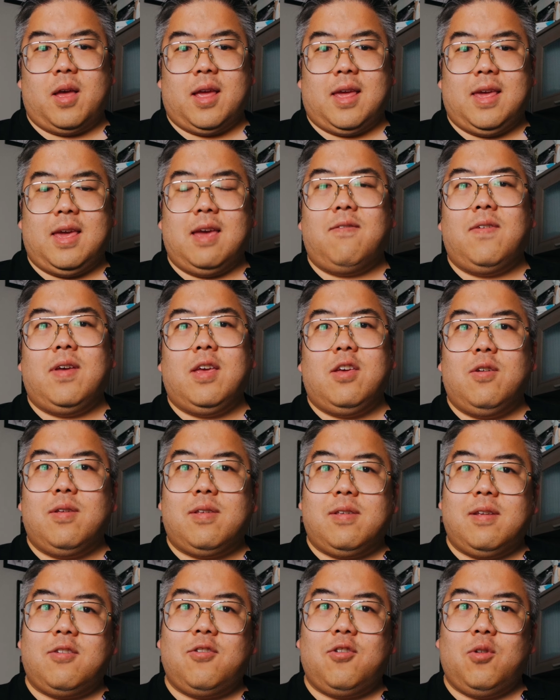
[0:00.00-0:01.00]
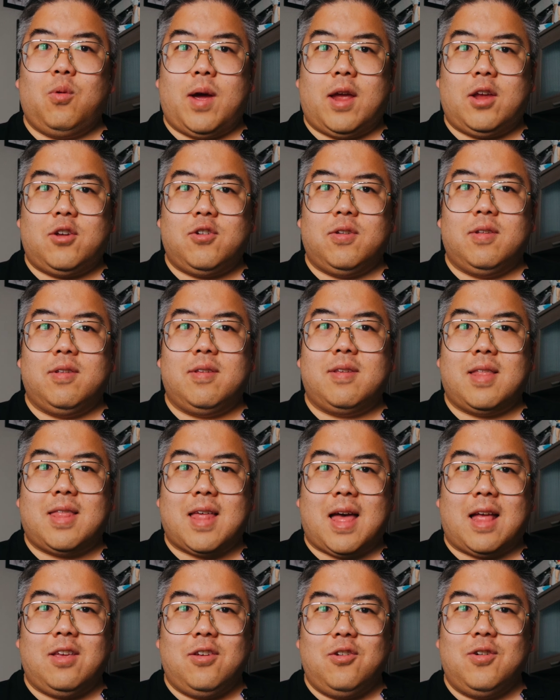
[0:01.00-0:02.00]
giving you situations
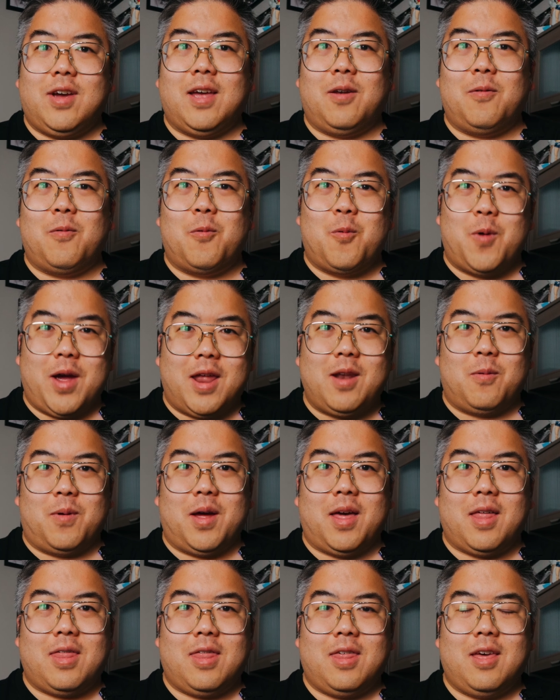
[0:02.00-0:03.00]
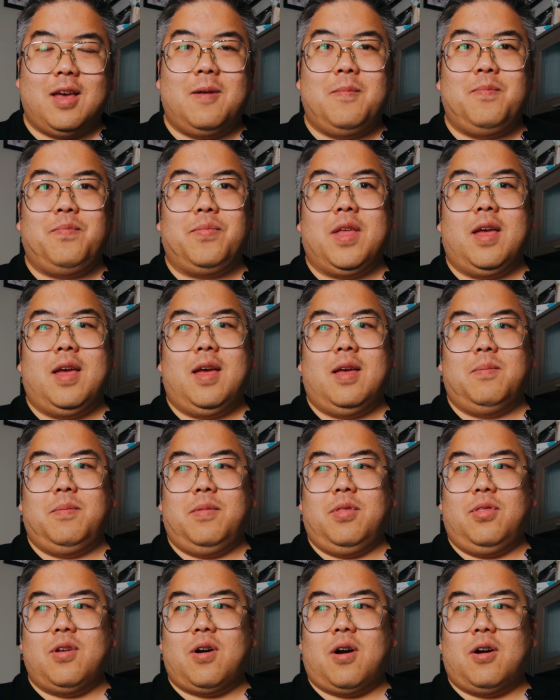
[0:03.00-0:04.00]
that you can win with.
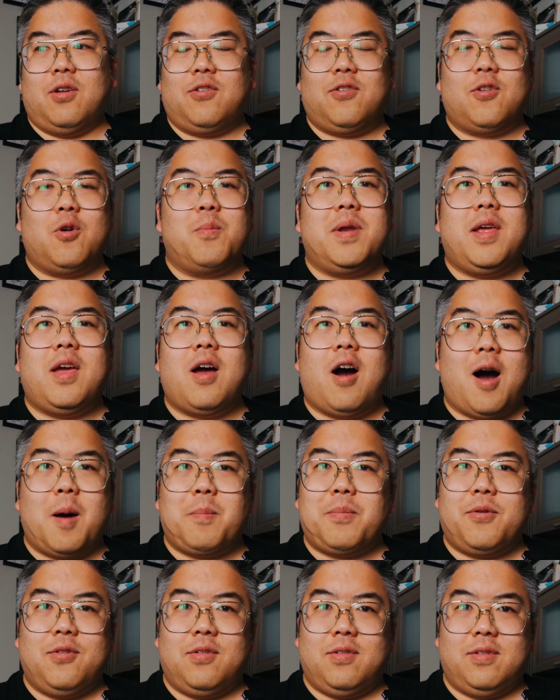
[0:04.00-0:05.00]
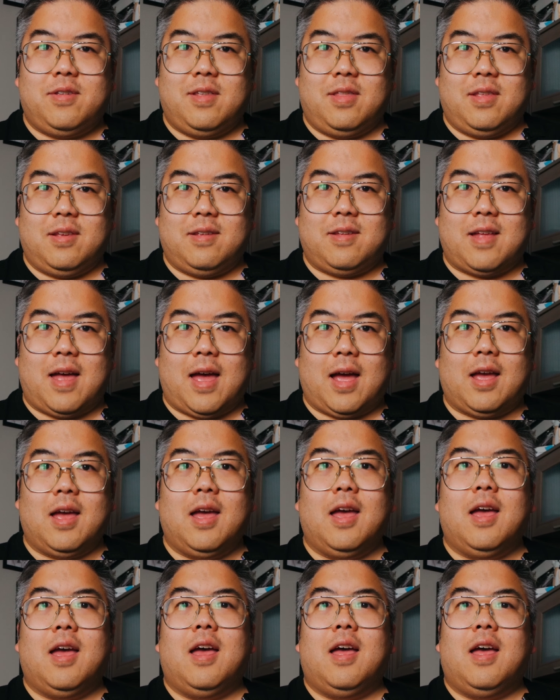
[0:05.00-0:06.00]
There are so many options in this
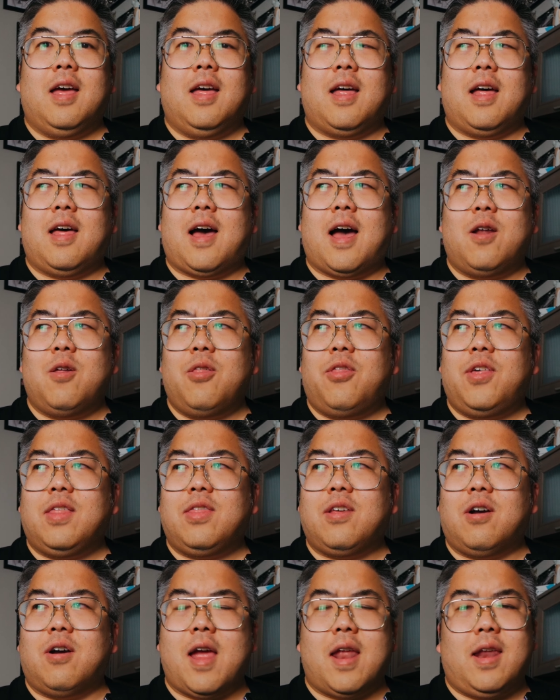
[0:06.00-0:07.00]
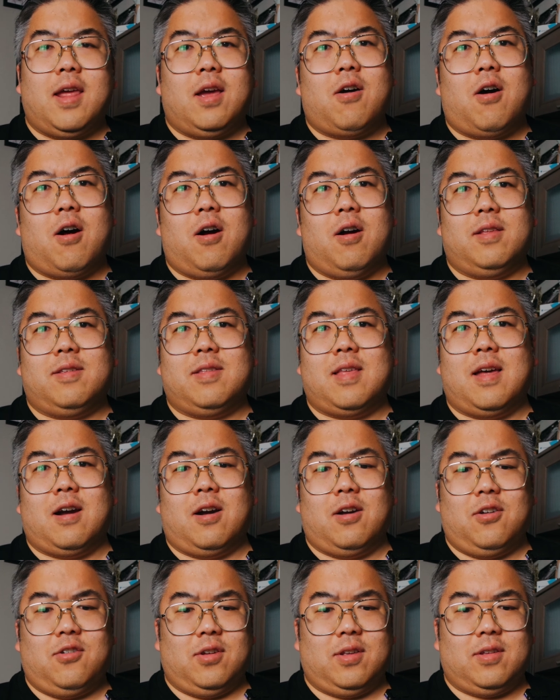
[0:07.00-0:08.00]
deck. I don't think there are any cards that
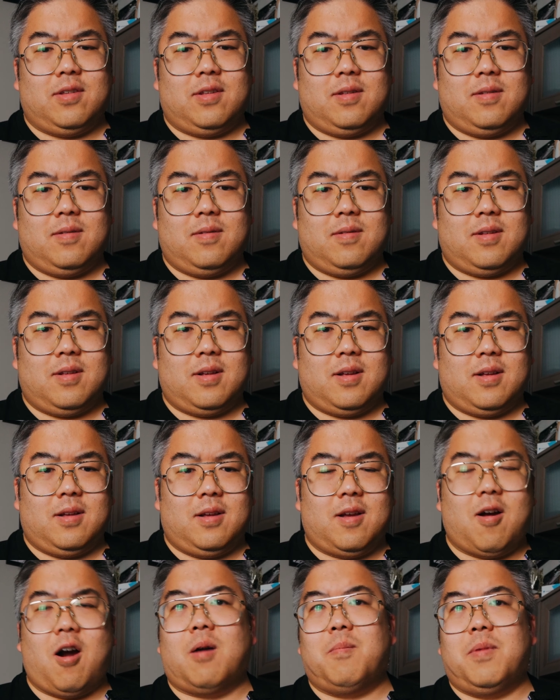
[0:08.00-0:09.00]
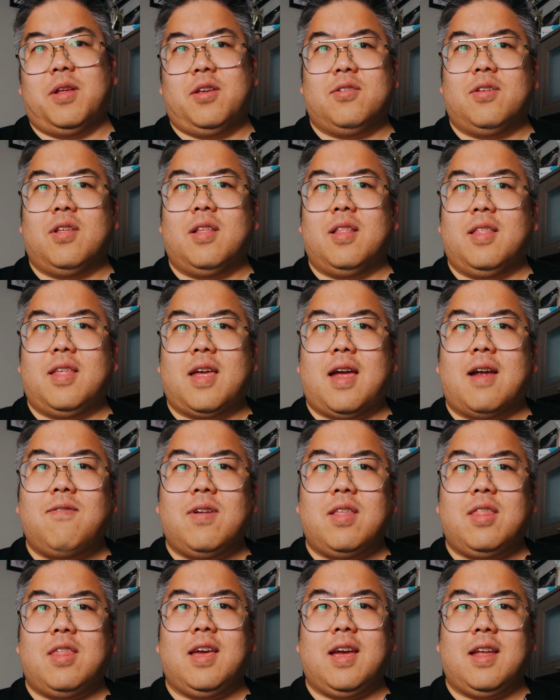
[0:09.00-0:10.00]
are just garbage.
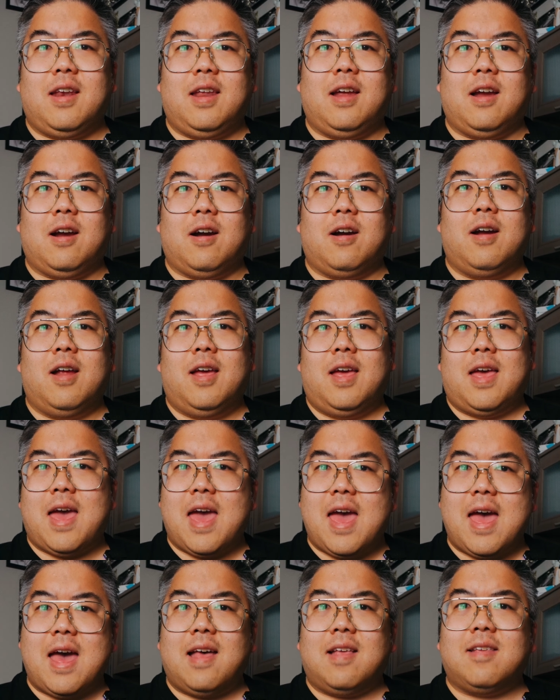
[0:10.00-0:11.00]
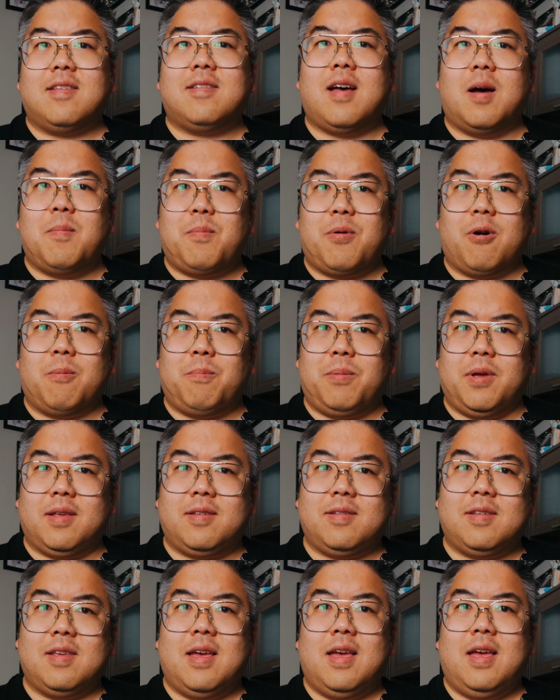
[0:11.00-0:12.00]
Everything in here has a
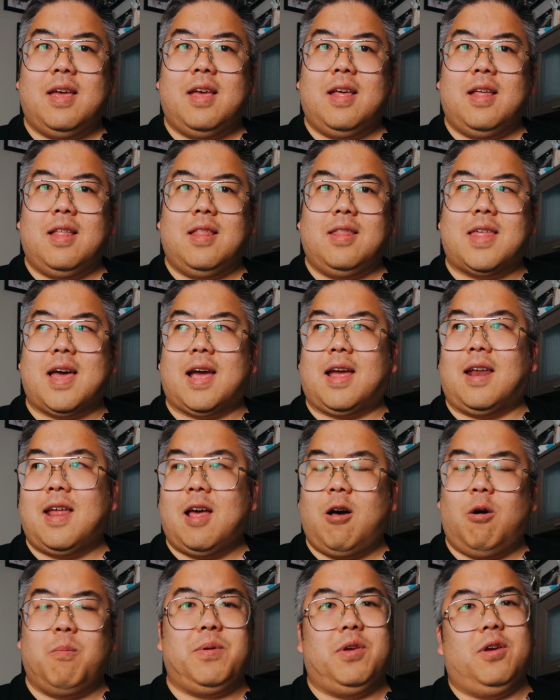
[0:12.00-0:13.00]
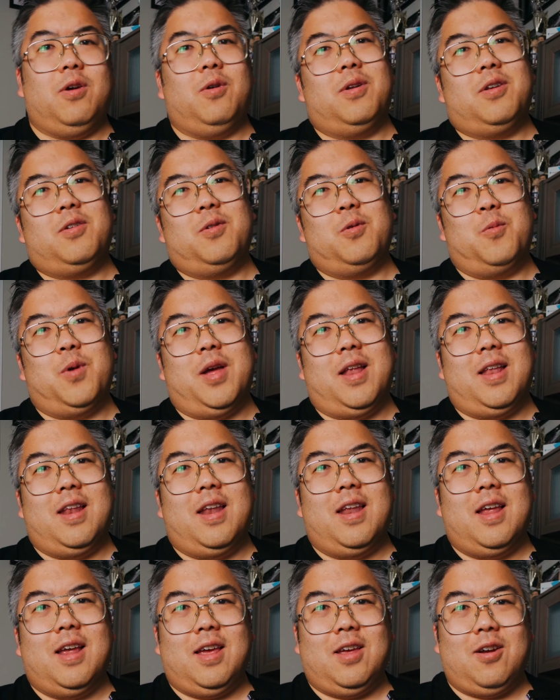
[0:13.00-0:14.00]
purpose that can help you to win
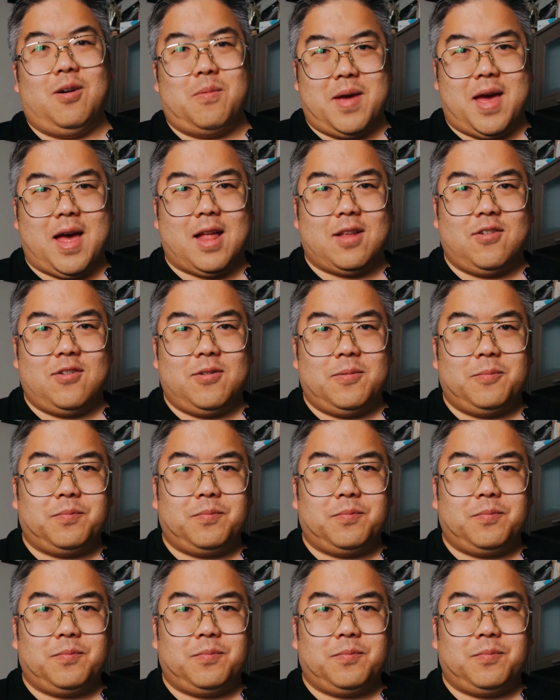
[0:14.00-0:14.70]
your match.